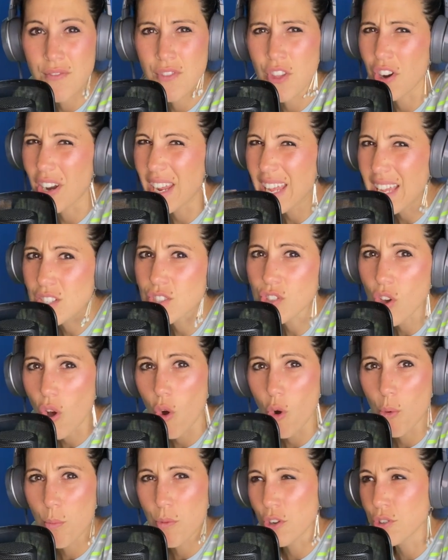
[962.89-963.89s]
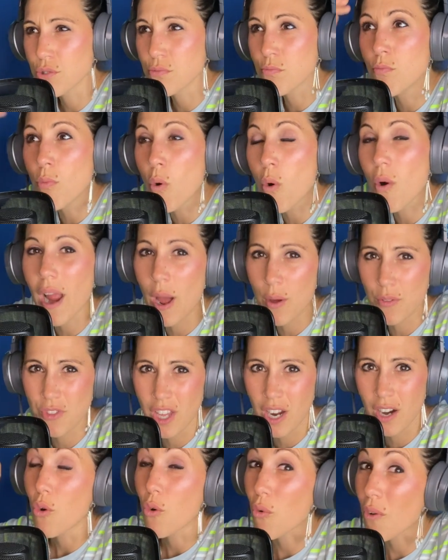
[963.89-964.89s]
There is hope. There's more out
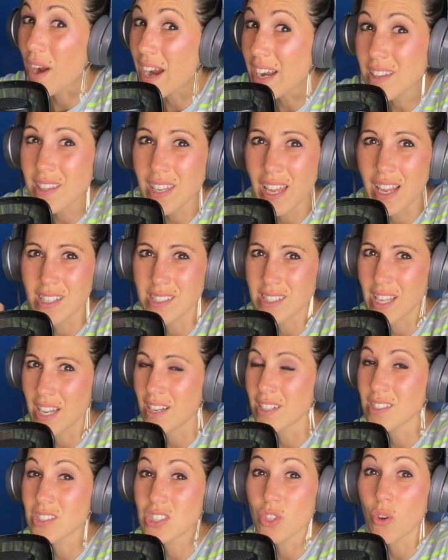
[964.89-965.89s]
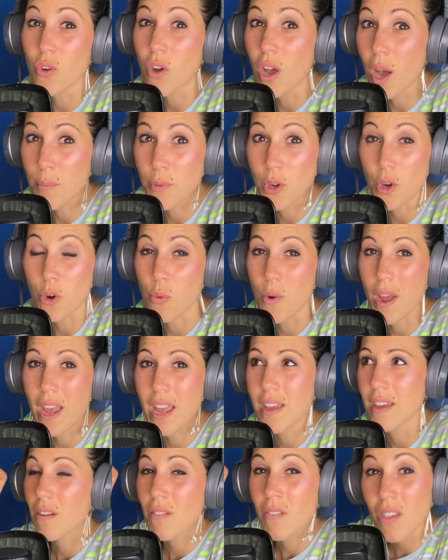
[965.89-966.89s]
there. Great things that can still come your
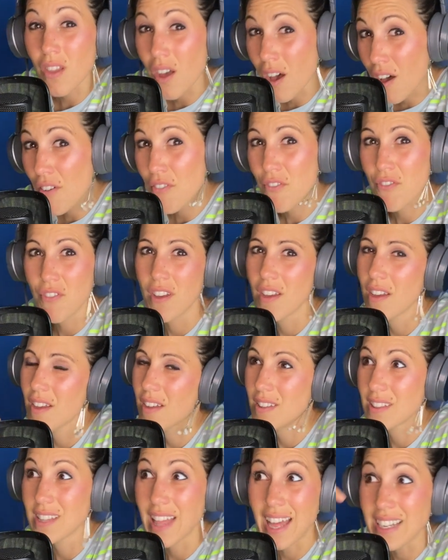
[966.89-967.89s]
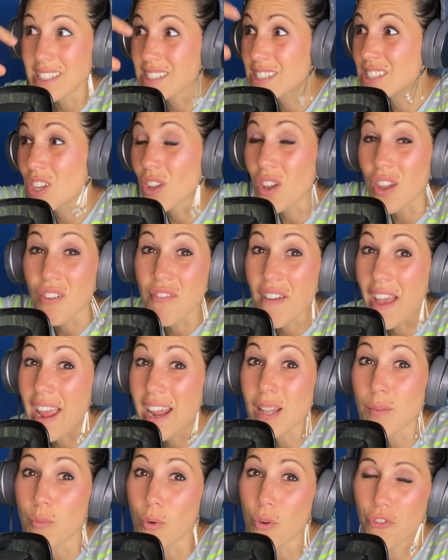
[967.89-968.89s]
way. Love that is still
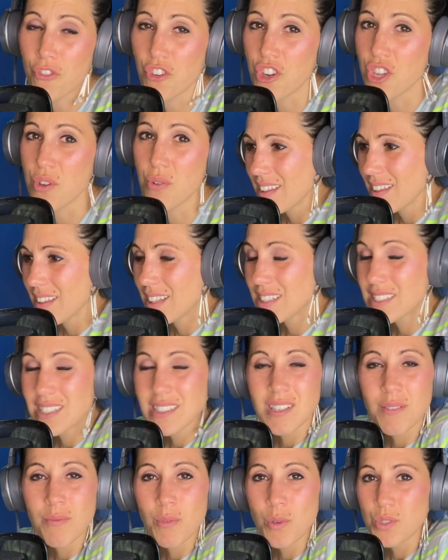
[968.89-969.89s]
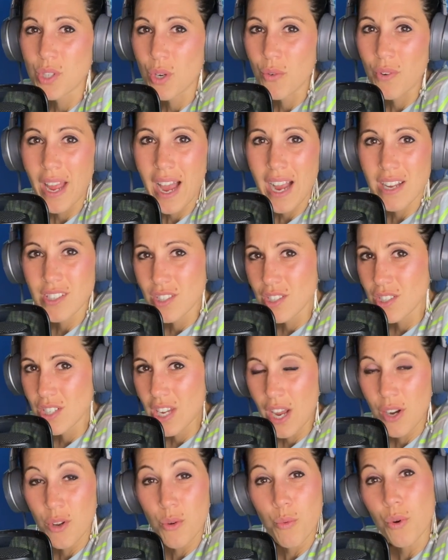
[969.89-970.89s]
available for you. This is a music reaction
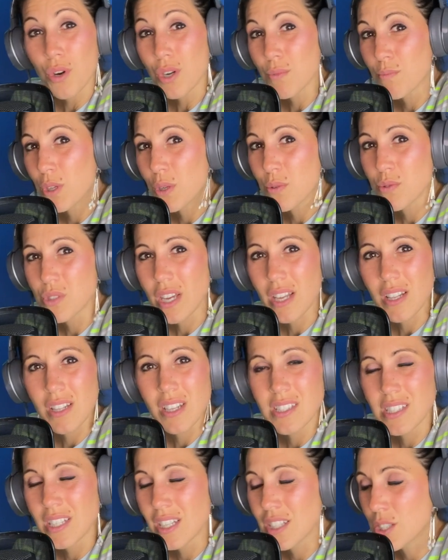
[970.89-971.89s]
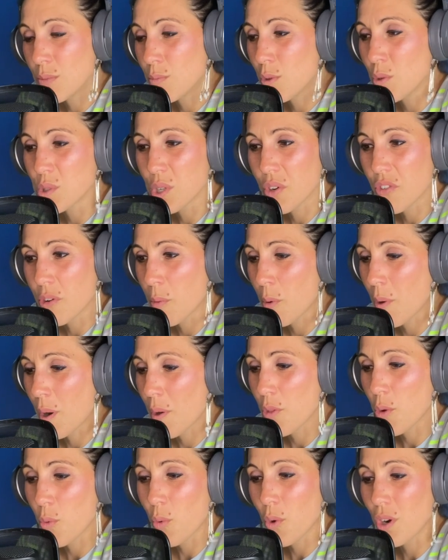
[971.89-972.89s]
channel, world music, listening to music from
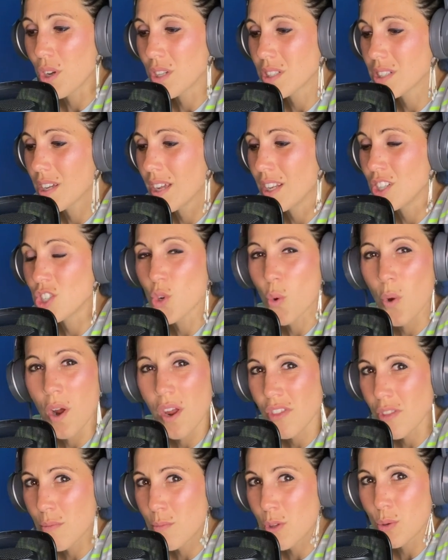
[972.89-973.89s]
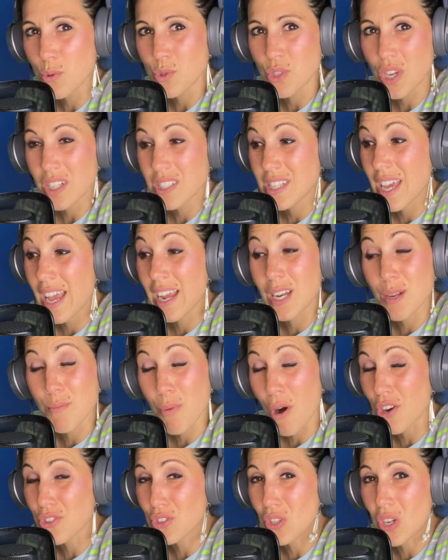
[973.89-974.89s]
around the world, enjoying the music, taking
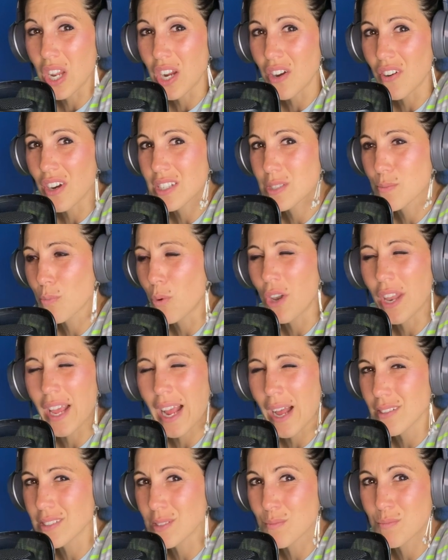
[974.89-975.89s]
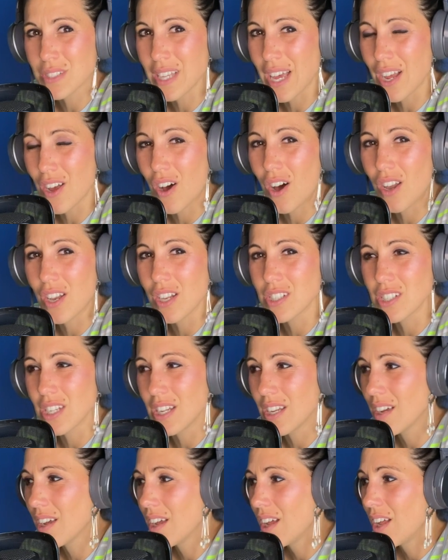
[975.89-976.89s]
apart the lyrics, pulling out some
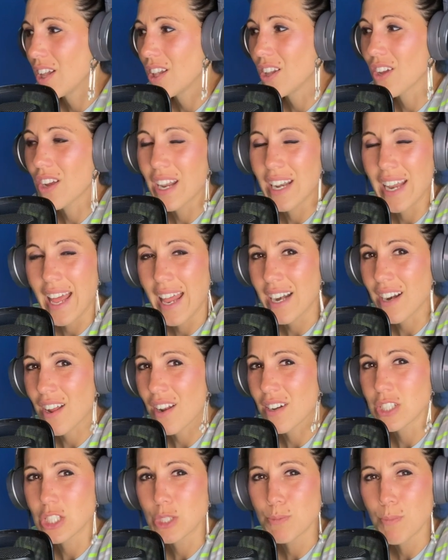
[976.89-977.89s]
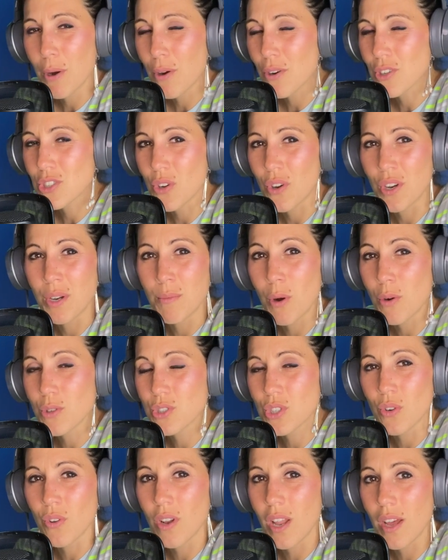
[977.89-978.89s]
psychology, looking at it on a spiritual and
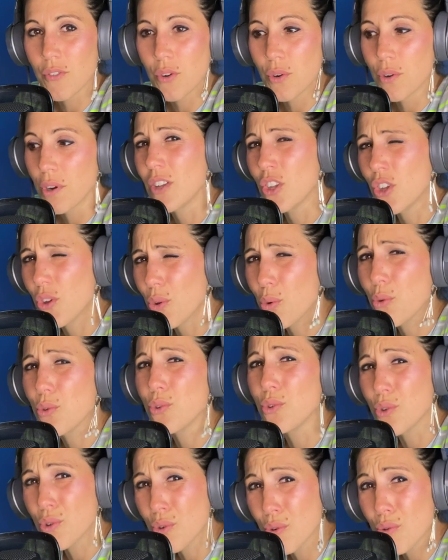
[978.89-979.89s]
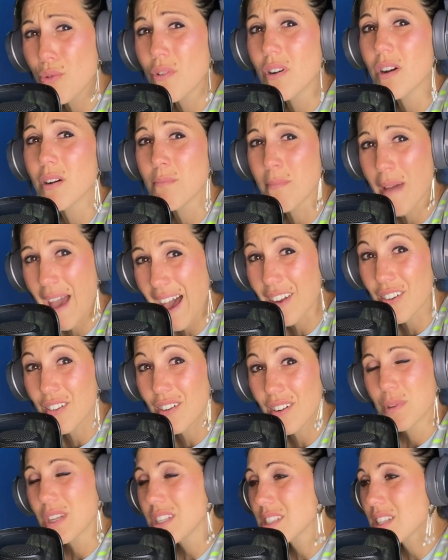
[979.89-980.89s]
emotional level. You do
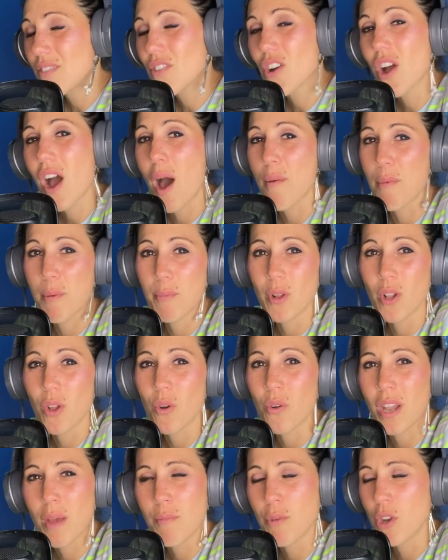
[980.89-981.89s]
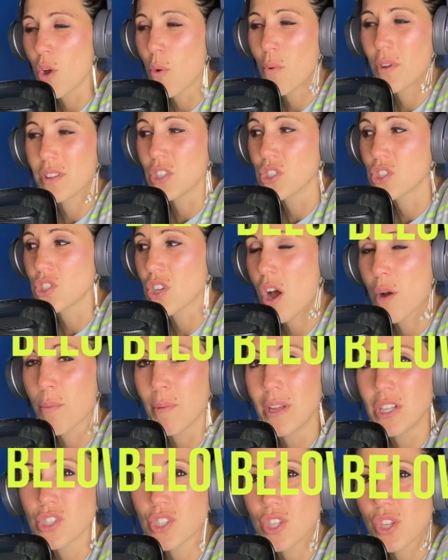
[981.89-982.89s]
matter. Please leave a comment below and let me know what this song
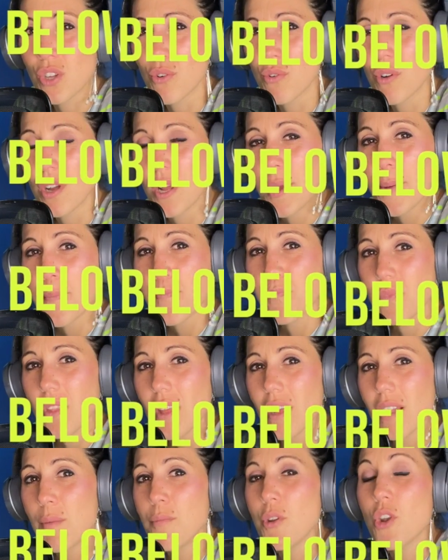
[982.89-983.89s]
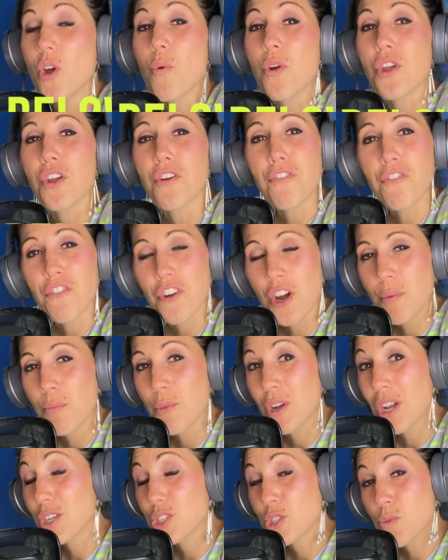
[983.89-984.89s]
means to you. Let me know where you're from,
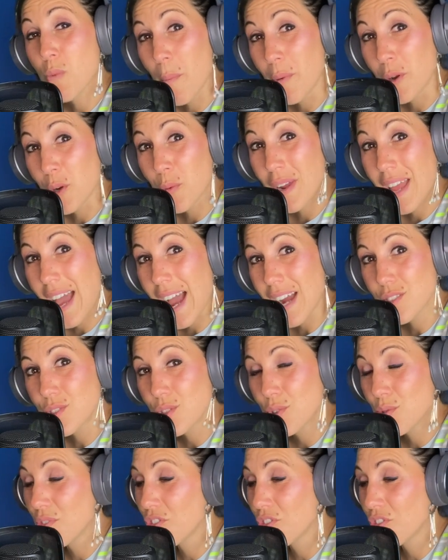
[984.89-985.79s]
what else you want me to react to.